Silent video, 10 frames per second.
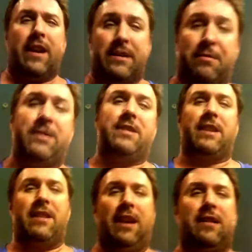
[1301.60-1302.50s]
as much as
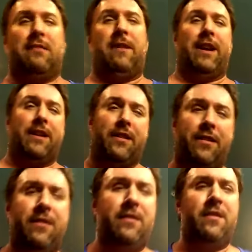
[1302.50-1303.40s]
I think the man
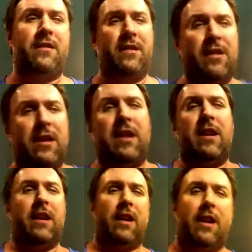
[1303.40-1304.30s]

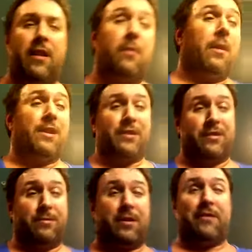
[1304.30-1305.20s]
in the
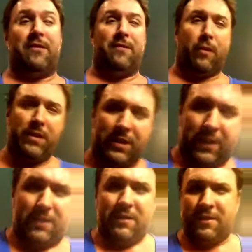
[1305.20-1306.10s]
relationship should have a voice in
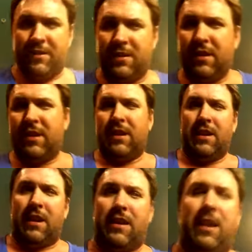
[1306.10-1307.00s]
it,
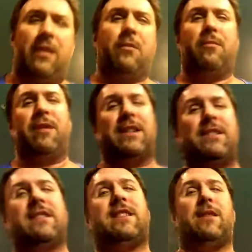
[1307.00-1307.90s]
at the end the woman has to
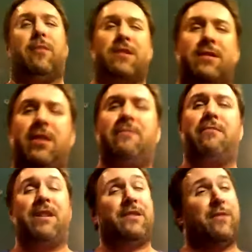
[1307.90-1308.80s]
decide what's
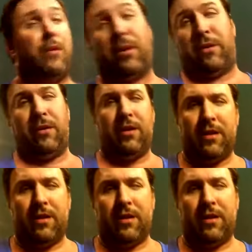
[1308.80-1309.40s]
best for her,